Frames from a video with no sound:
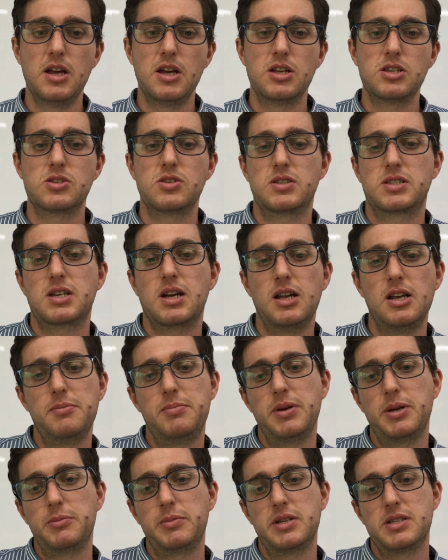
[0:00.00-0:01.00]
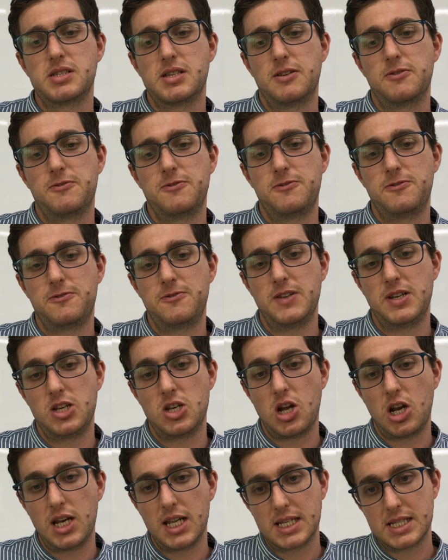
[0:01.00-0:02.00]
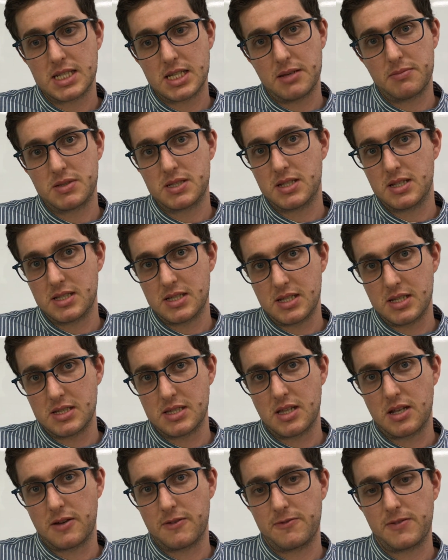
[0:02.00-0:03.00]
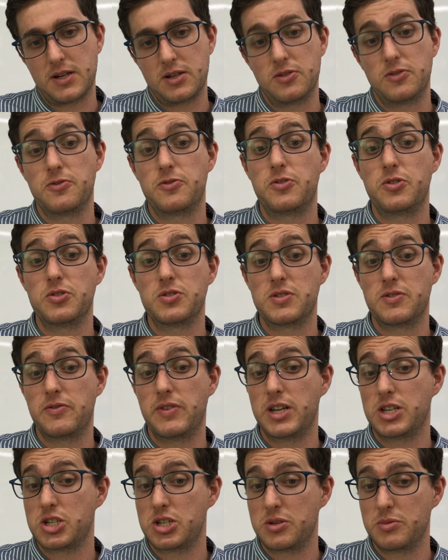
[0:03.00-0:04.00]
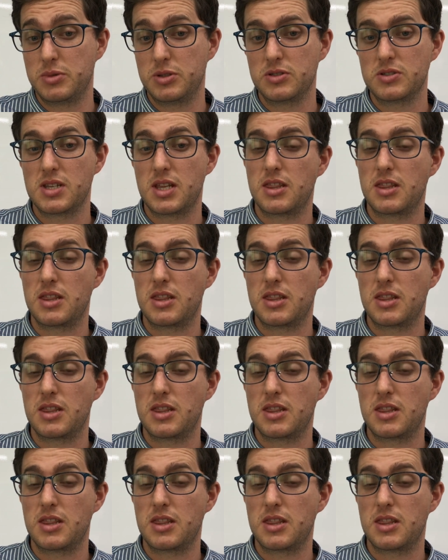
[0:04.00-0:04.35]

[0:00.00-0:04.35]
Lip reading: So it's color pigments and phenolic substances that are found in fruit and vegetables,